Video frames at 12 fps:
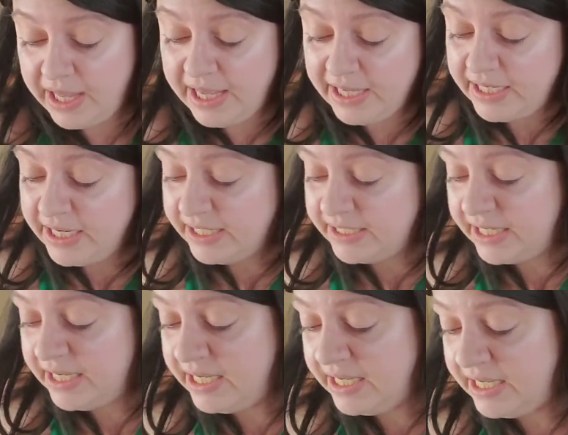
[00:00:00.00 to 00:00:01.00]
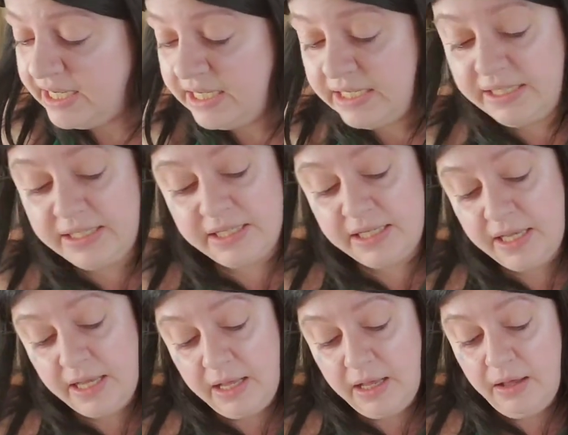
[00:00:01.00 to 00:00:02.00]
and it is
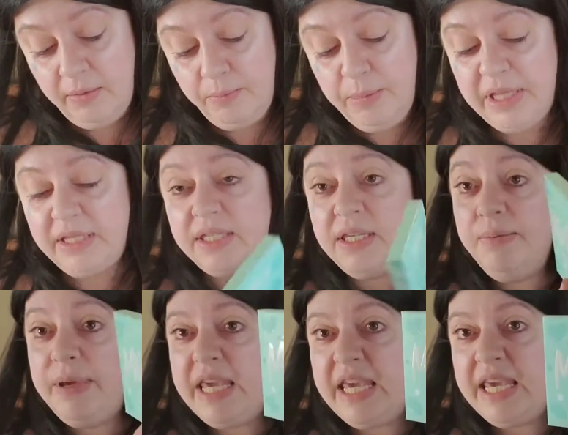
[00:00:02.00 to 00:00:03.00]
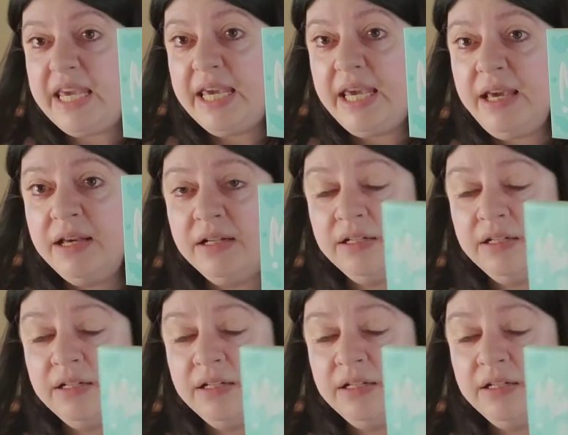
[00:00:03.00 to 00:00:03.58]
meant to be.